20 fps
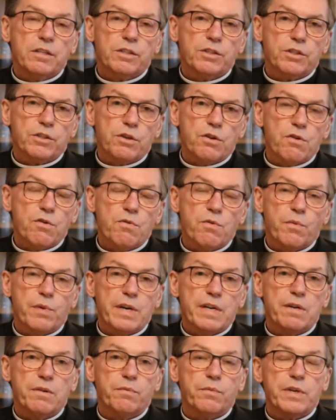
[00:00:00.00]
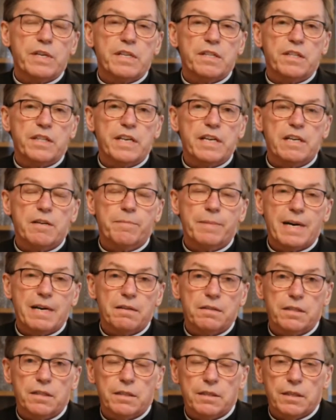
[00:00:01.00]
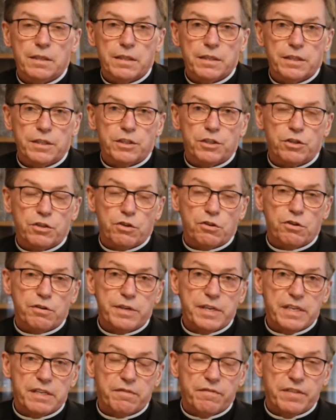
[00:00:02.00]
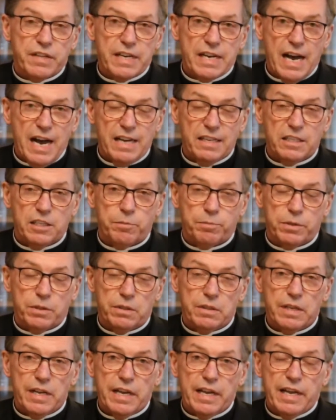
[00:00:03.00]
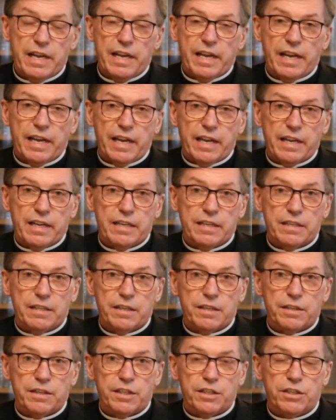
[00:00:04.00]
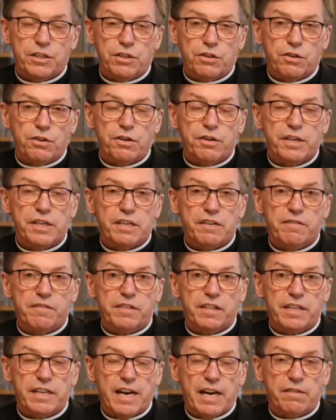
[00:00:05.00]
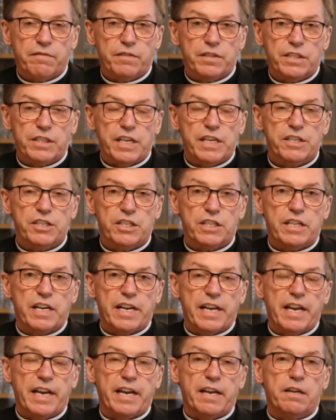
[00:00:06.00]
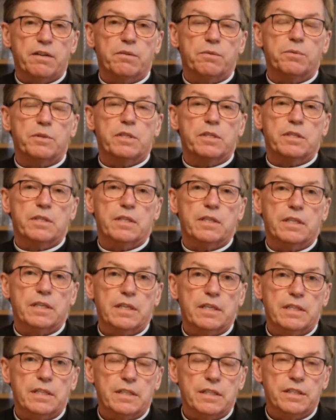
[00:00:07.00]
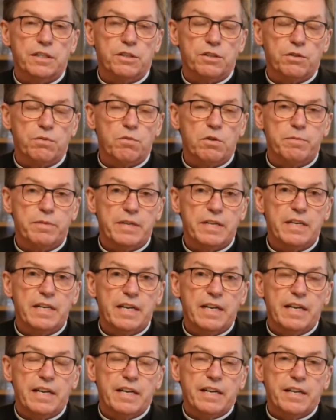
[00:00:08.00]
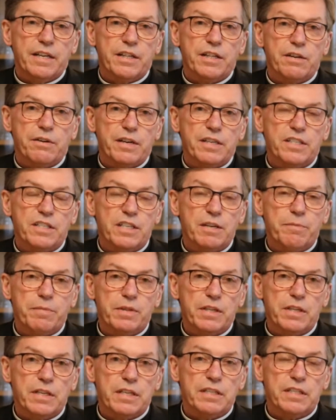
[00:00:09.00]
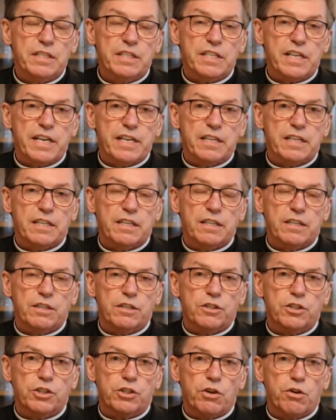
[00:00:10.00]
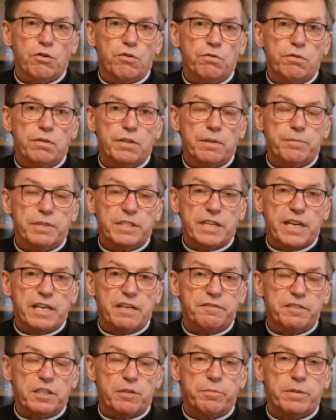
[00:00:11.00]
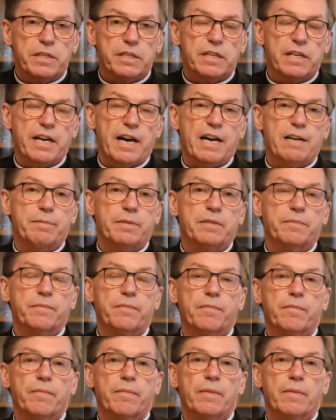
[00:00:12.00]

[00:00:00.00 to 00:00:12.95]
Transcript: So when we think about the story of the gospel and the story of the conversation I had with uh, this woman, there are some things that show themselves to be in common.